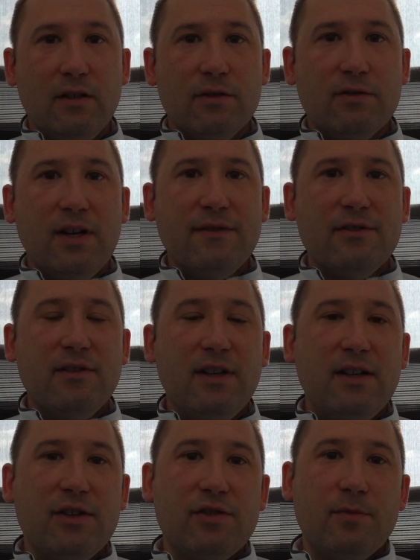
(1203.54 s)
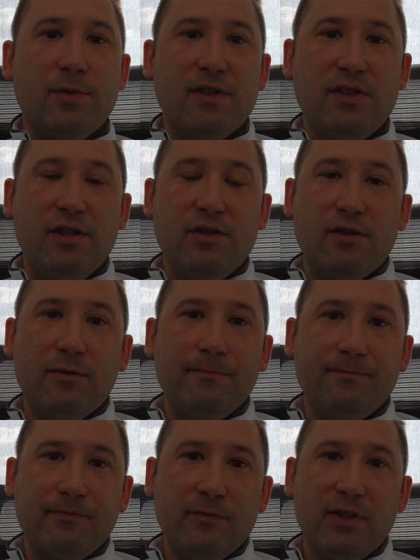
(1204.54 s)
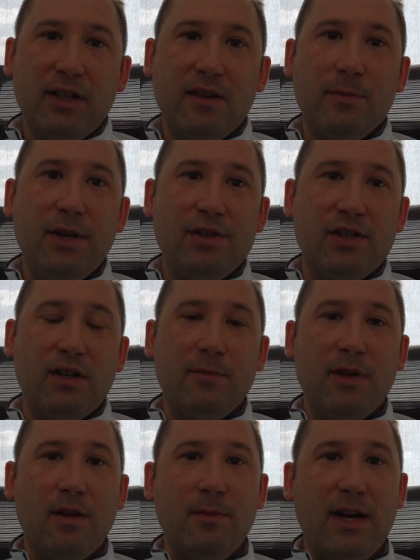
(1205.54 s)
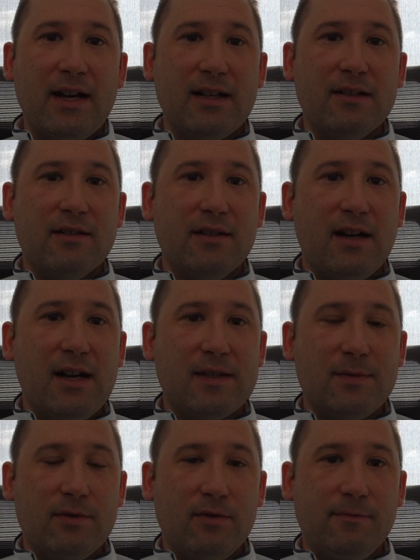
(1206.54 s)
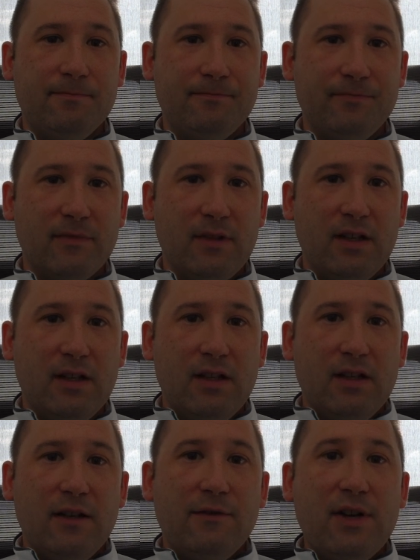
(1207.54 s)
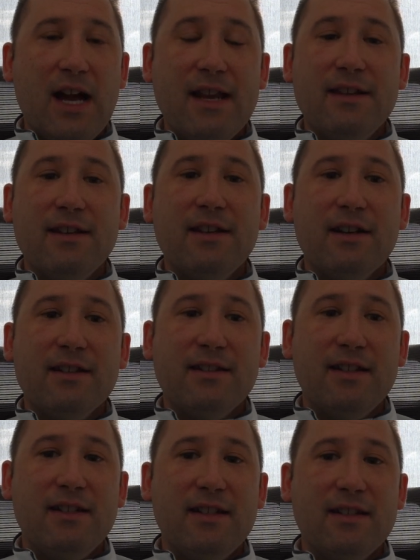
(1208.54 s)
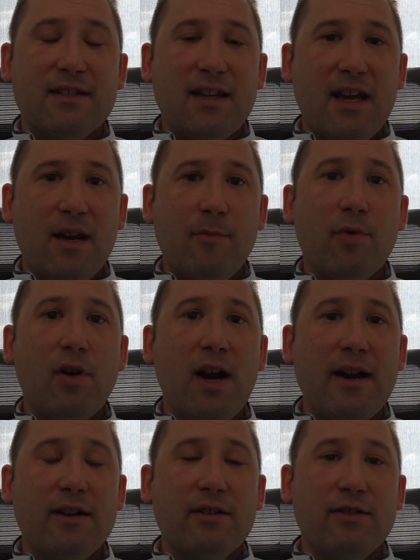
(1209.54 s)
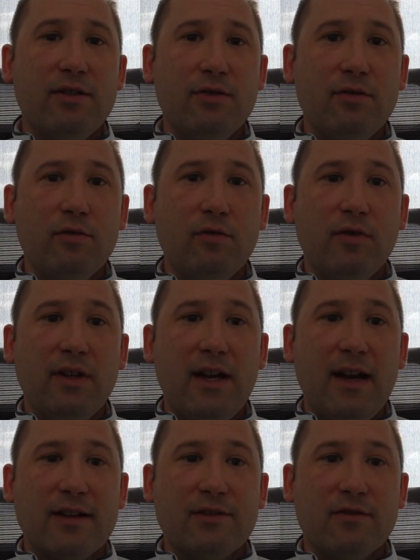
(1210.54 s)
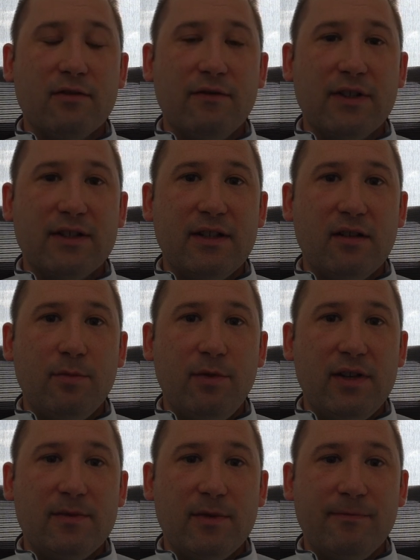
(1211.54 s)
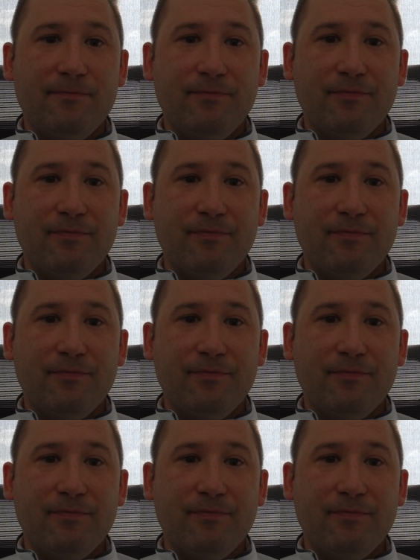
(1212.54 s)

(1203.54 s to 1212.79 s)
So after the initial procedure, we get the patient admitted back into the hospital. If we hadn't done a CT scan prior to the external fixator placement,